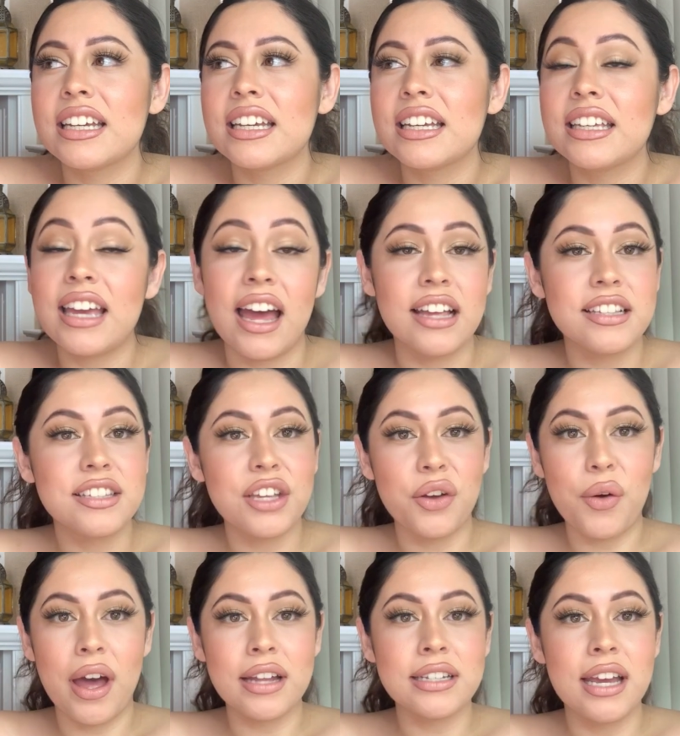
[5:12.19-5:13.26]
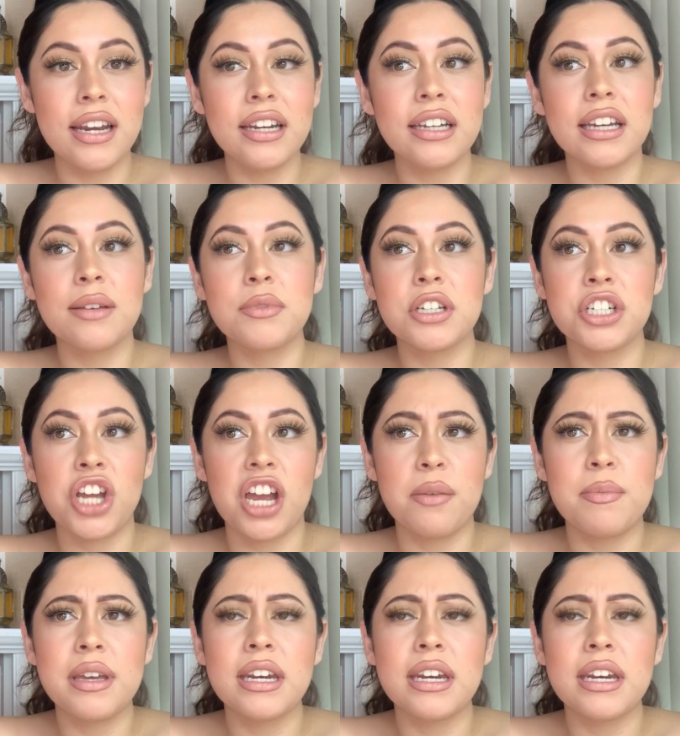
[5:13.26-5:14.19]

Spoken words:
yeah, so at 10 a.m. they checked me,